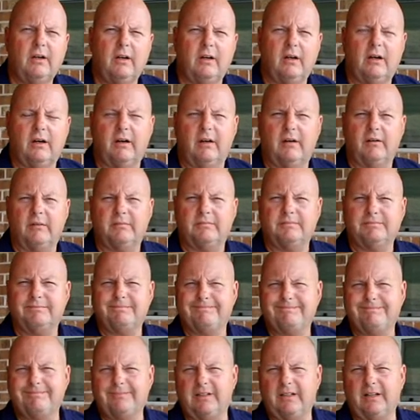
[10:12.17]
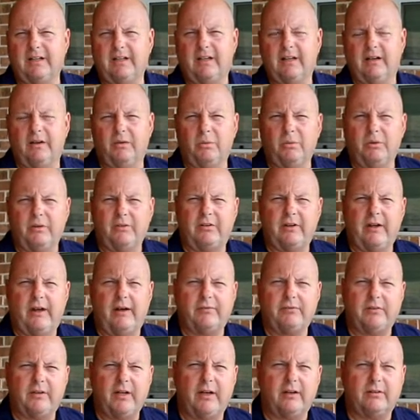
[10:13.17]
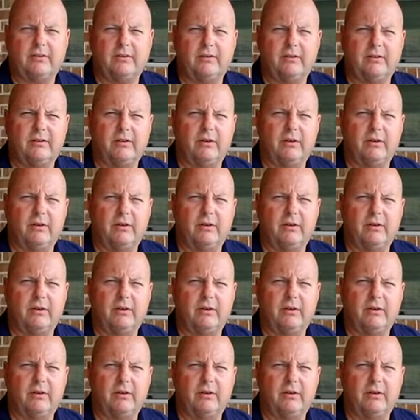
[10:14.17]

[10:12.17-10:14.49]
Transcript: You know, we're in South Texas,